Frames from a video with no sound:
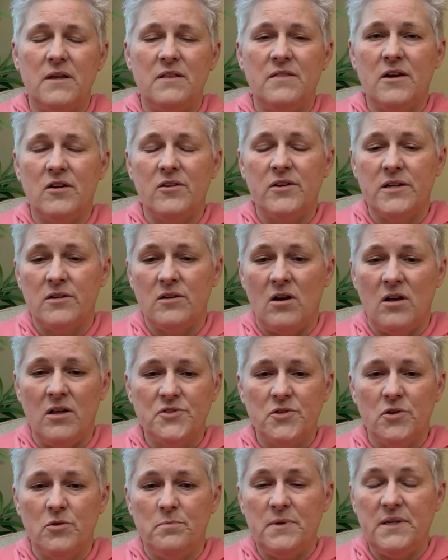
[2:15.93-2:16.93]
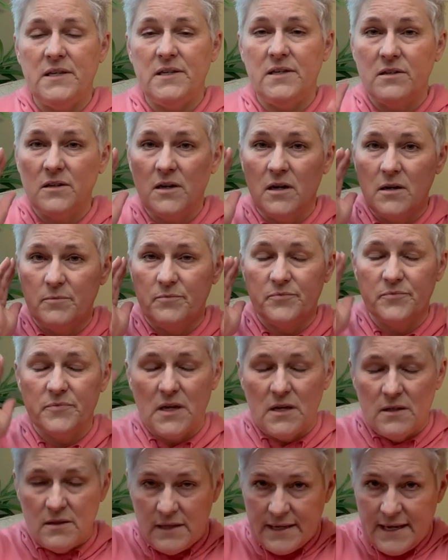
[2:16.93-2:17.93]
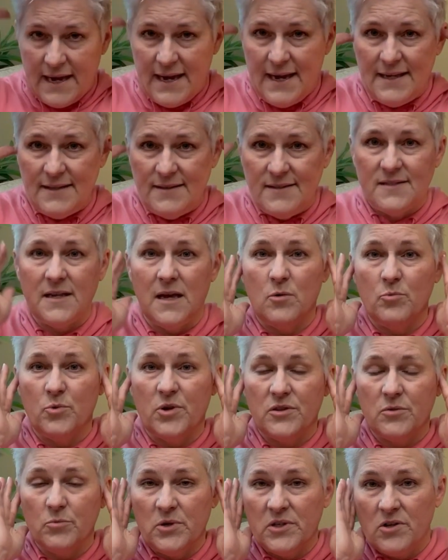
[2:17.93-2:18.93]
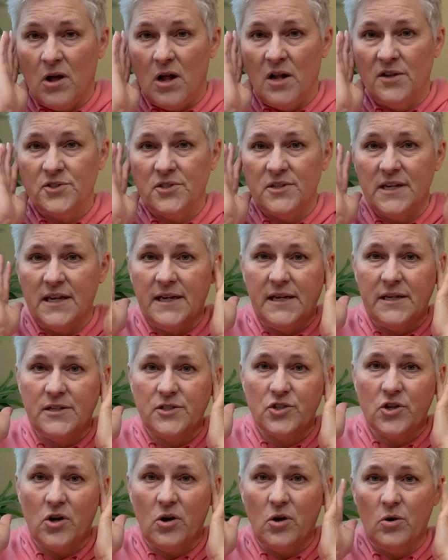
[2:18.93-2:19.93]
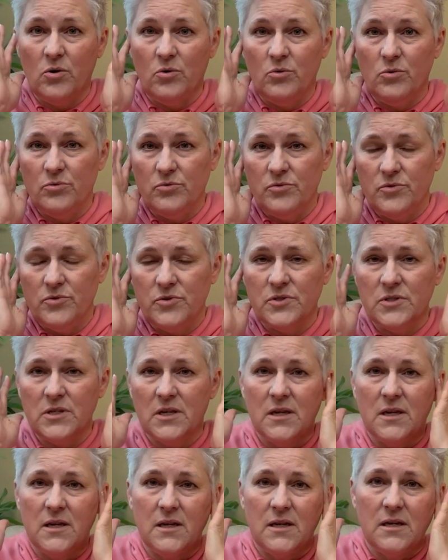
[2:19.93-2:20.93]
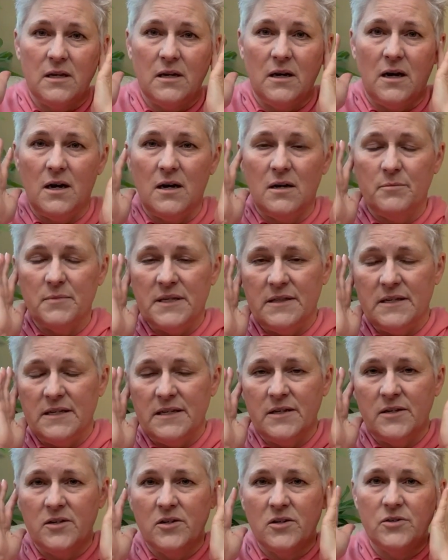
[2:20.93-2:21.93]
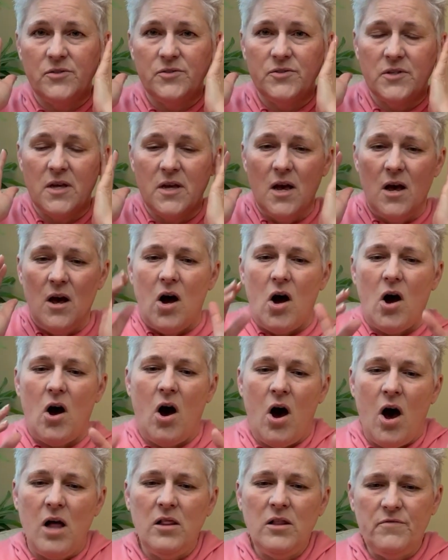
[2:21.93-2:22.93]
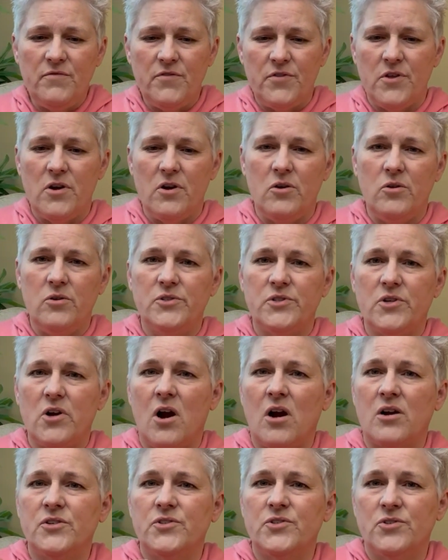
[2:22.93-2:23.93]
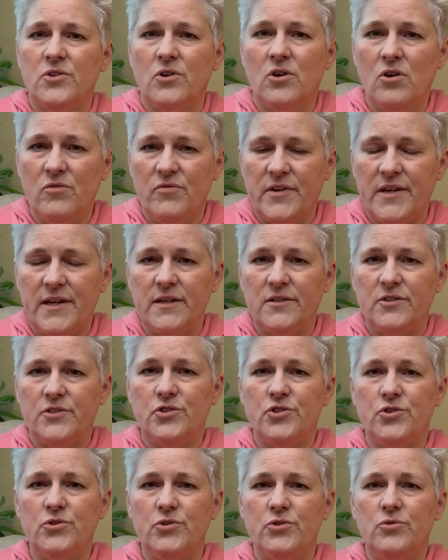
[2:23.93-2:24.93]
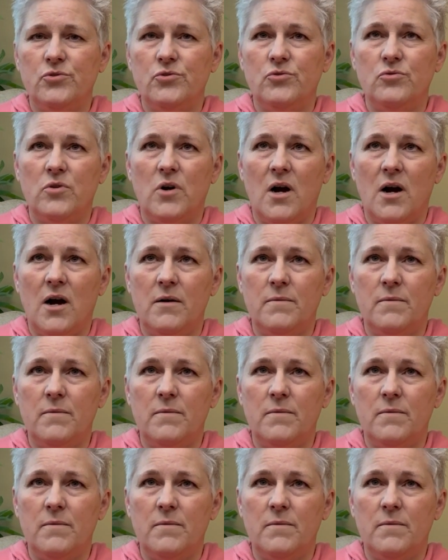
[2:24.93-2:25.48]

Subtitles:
There can also be like a headset with alternating tones in the ears. All of those are serving to